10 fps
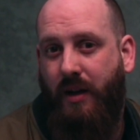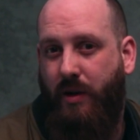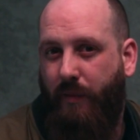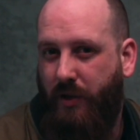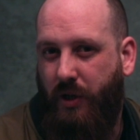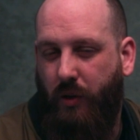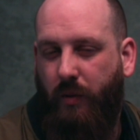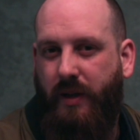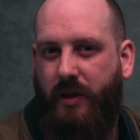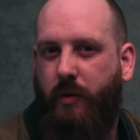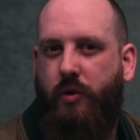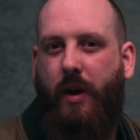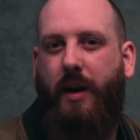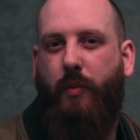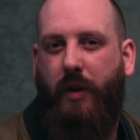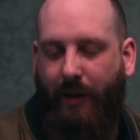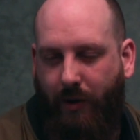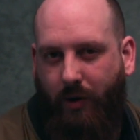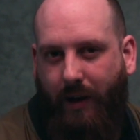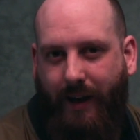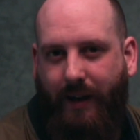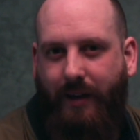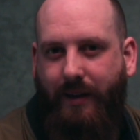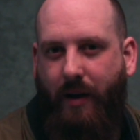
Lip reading: Number 2 is you attract what you look like.